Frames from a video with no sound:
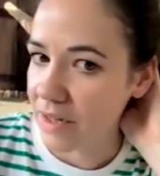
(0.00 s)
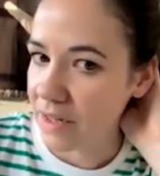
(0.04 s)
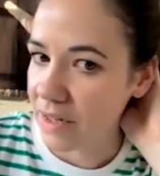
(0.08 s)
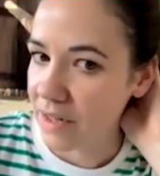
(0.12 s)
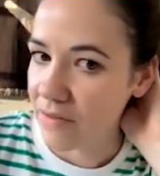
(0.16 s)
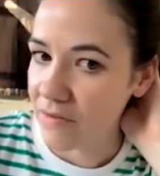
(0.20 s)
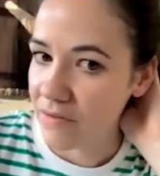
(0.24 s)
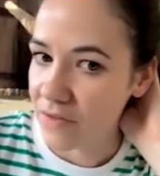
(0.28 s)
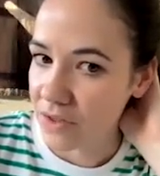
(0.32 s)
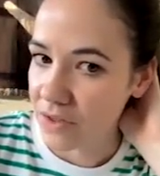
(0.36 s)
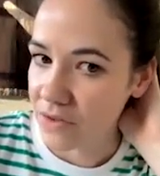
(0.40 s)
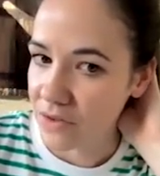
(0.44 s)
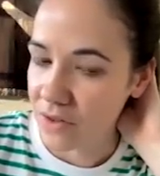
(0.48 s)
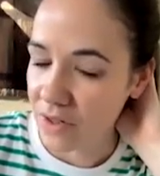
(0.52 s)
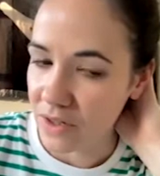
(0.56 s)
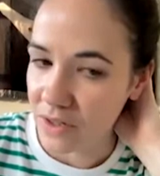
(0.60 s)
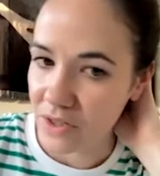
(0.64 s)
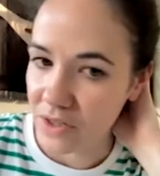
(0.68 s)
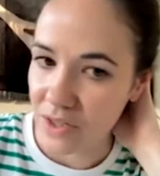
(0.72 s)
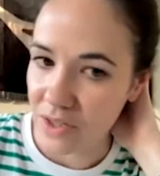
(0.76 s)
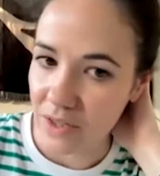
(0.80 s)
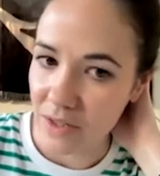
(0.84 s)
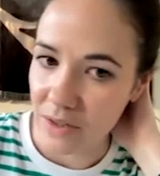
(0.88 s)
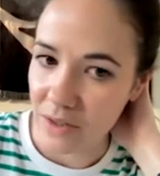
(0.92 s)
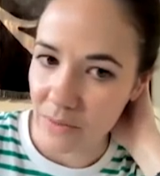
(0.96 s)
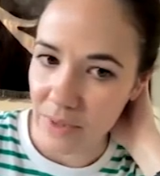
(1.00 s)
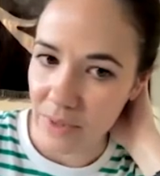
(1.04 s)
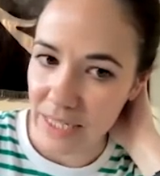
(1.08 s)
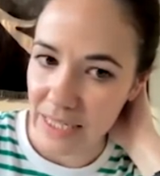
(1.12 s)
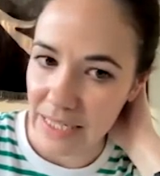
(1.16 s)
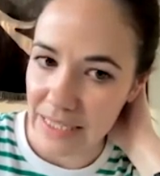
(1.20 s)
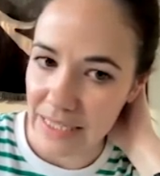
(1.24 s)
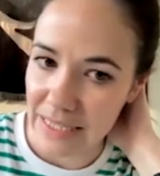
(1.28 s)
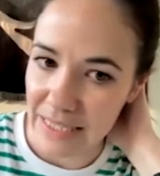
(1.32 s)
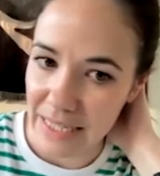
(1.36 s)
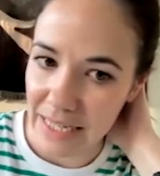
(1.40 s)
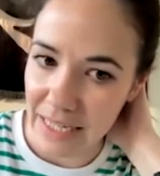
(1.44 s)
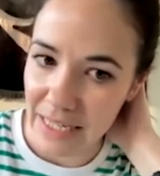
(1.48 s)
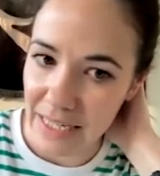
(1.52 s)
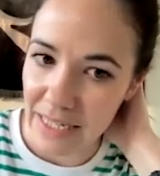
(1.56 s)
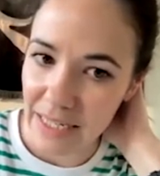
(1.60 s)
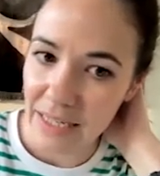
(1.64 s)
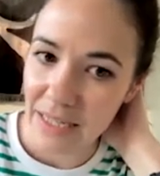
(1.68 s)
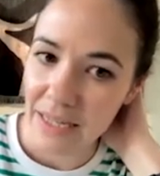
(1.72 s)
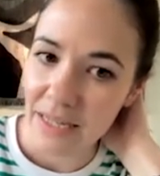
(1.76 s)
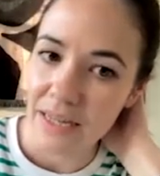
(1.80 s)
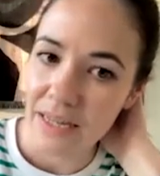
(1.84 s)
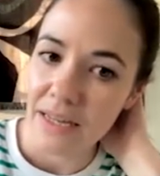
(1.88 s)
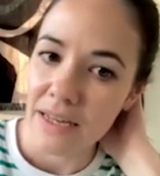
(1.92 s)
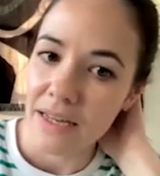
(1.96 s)
infrastructure that we can
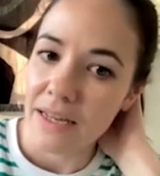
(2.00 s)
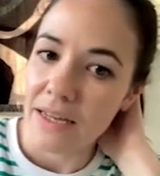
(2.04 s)
see.